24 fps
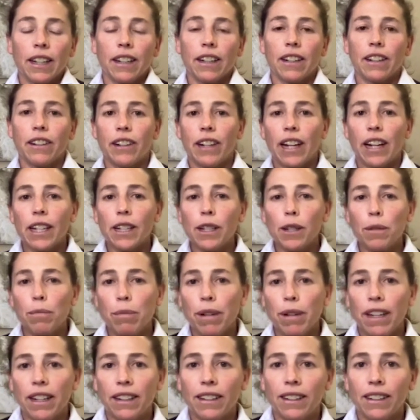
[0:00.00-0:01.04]
No, I
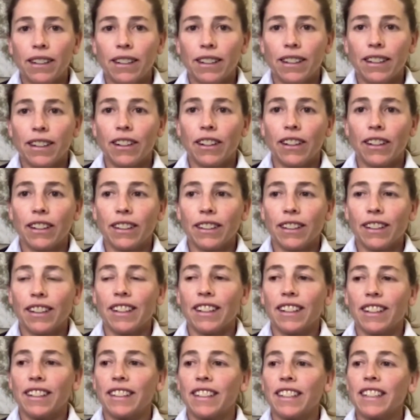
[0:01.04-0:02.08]
spent
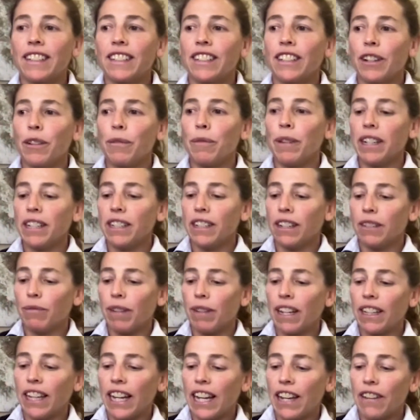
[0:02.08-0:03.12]
just so much in
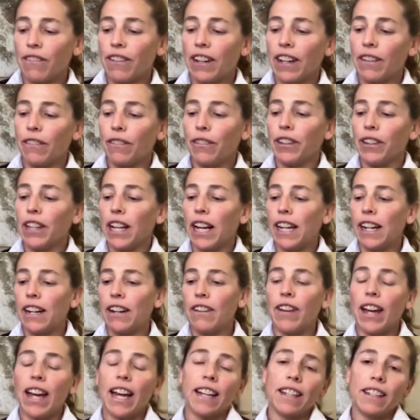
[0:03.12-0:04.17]
my life I've thought of
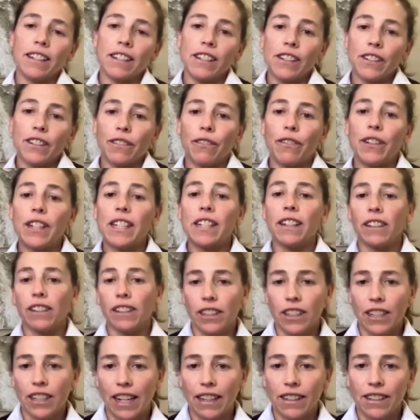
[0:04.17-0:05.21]
as physical
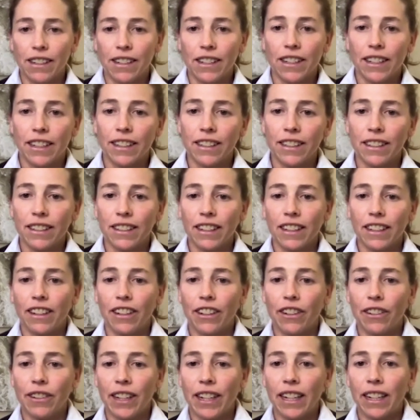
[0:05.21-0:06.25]
challenges, you
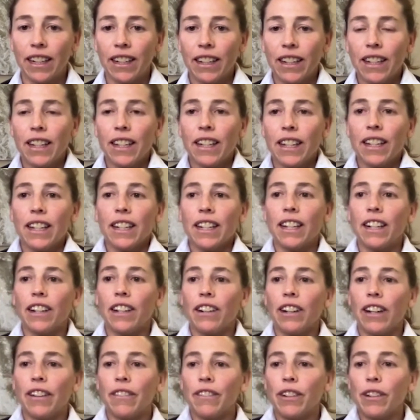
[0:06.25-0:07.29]
know, and, you know,
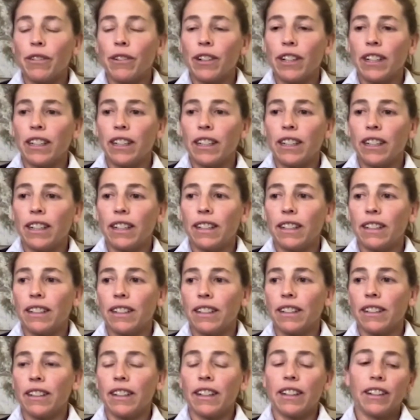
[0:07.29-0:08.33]

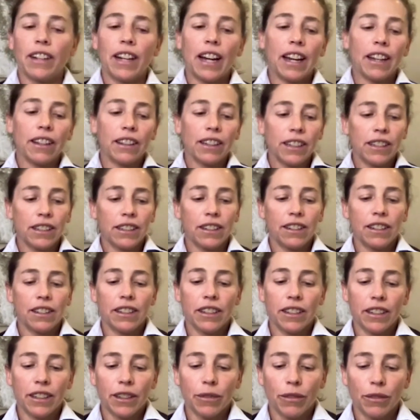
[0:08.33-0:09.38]
I listened to
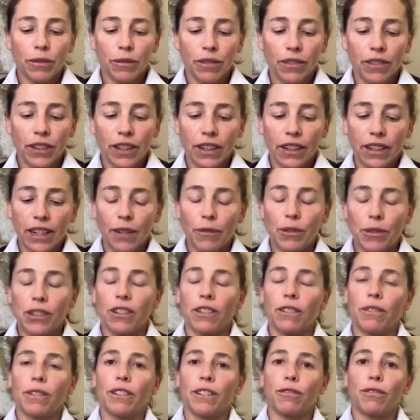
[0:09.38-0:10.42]
your
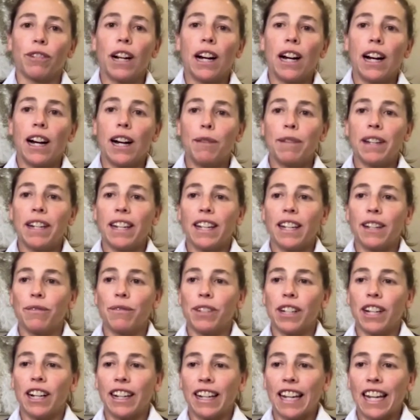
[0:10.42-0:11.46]
episode with Rob and him
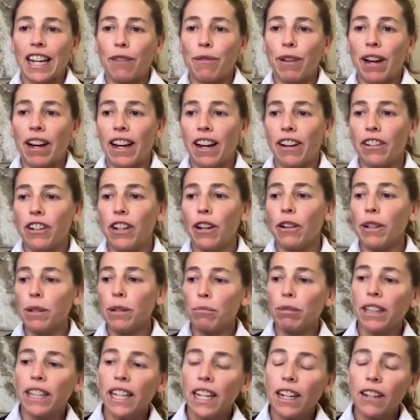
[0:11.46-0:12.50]
talking about how no one
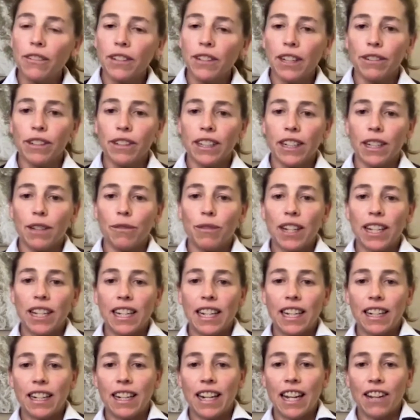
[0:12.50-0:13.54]
believed he was going to be
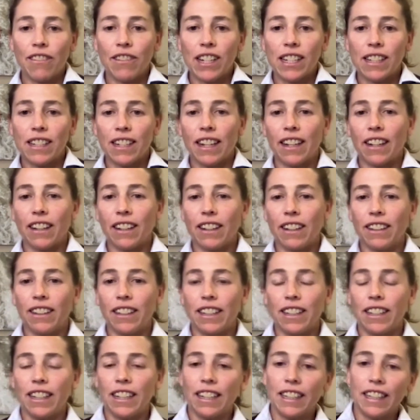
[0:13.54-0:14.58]
a Navy SEAL
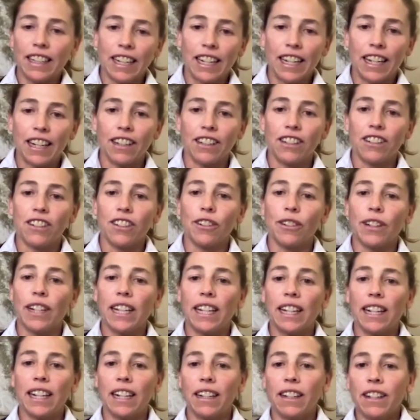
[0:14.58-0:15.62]
and didn't think he could do
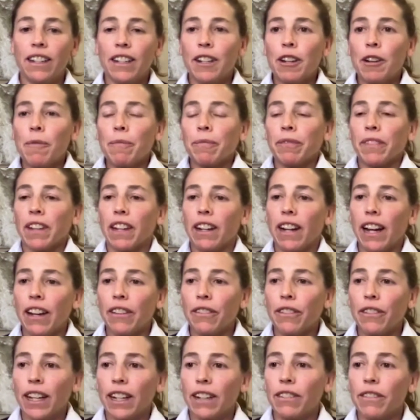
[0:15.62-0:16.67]
it. And, you know,
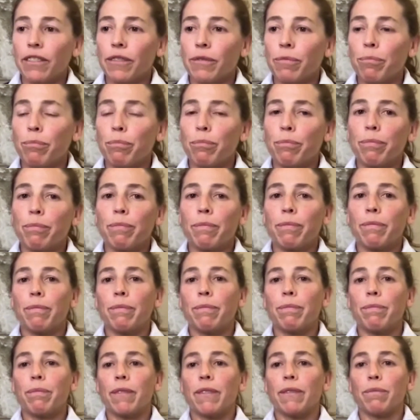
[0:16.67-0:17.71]
I've kind of
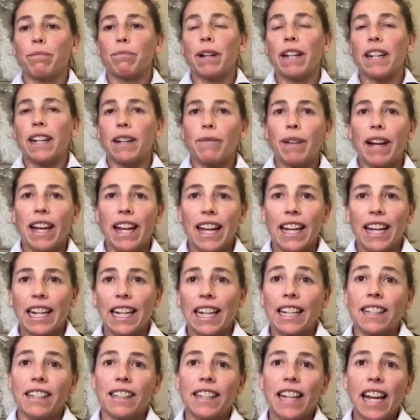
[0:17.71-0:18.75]
butted my head
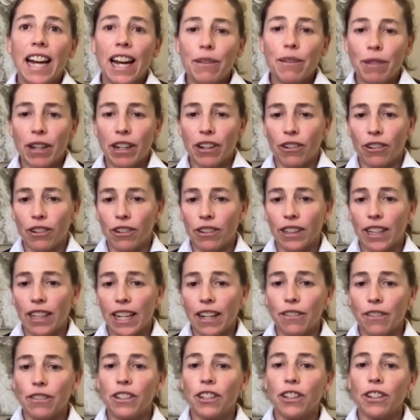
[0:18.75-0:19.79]
against that my whole
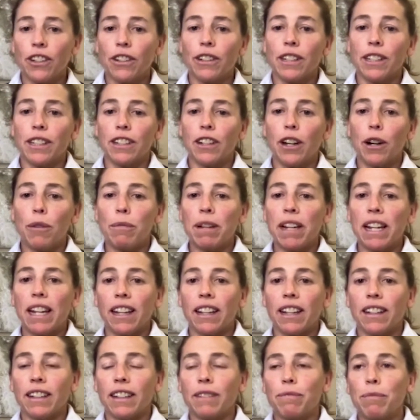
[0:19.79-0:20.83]
life too, is
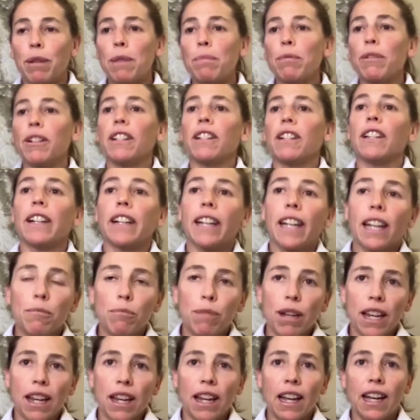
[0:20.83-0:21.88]
people look at
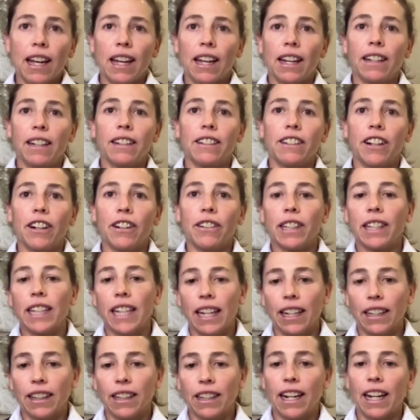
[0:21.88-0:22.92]
me and don't
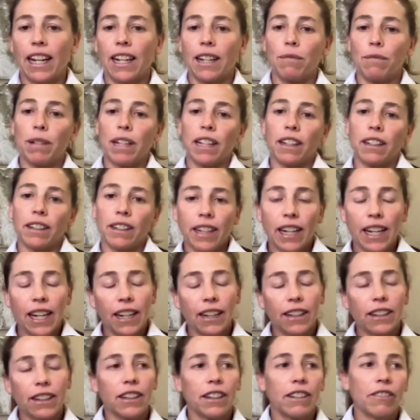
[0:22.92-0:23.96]
think that I can be a good
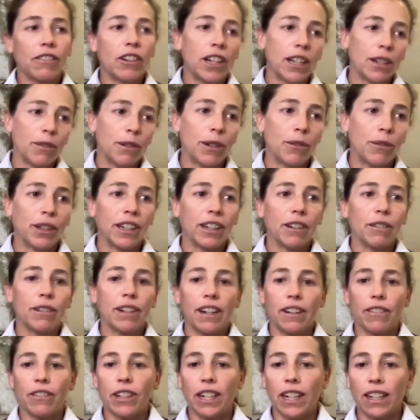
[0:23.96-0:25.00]
kayaker or volleyball player,
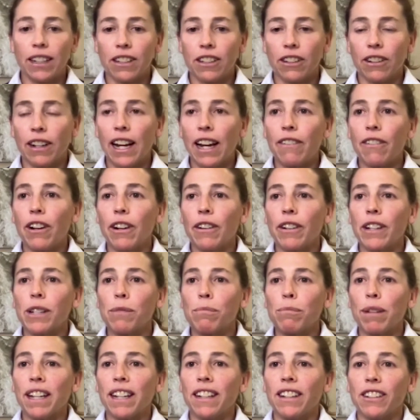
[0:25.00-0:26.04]
whatever it is. So I've always
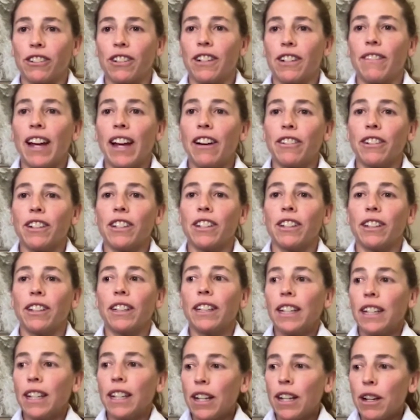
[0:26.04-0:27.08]
been sort of out to
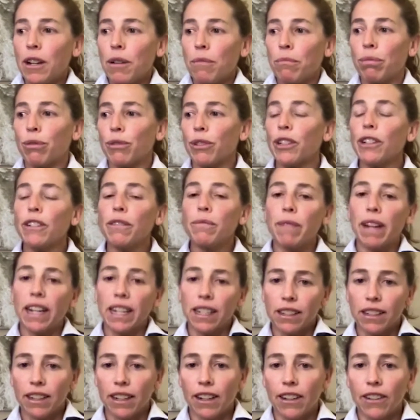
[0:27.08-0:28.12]
prove
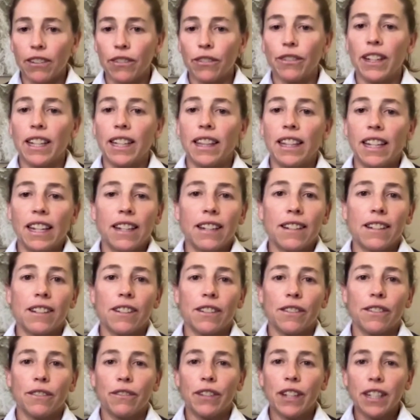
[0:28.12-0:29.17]
myself in
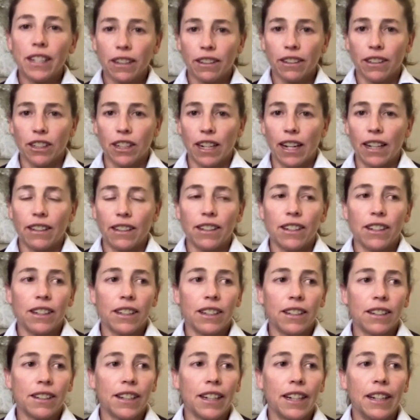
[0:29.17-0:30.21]
these physical
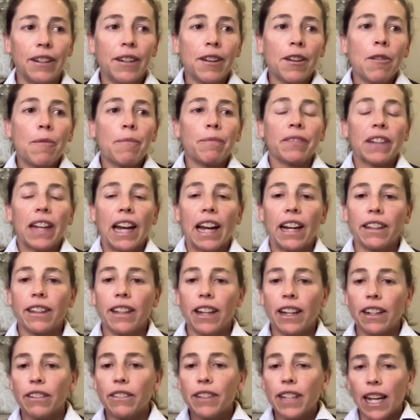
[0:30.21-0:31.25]
challenges. And I
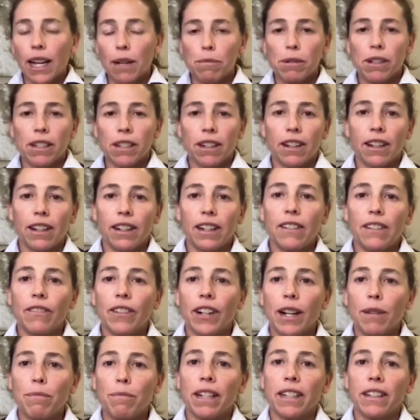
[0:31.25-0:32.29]
thought of the Amazon in
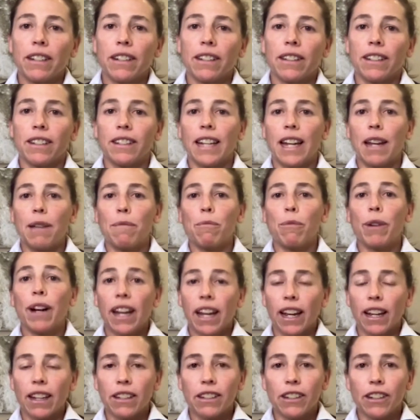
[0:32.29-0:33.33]
very much the same
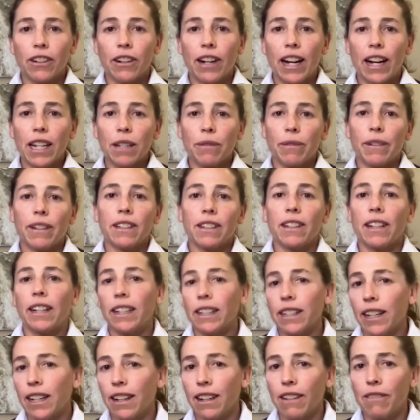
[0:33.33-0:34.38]
way. So I spent a lot of
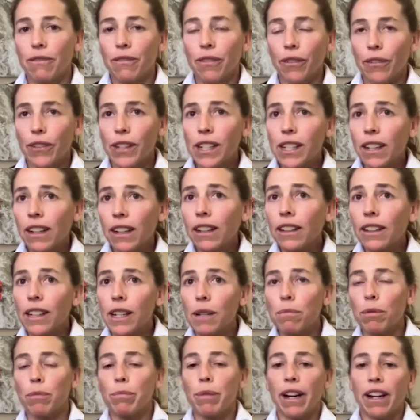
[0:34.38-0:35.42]
time
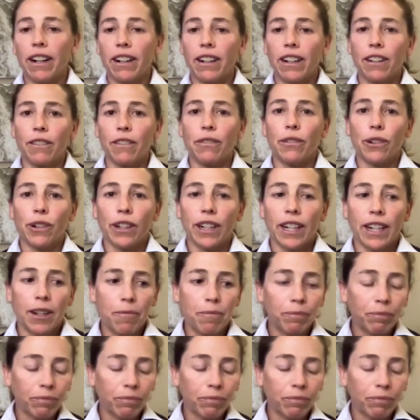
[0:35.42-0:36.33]
physically preparing for it.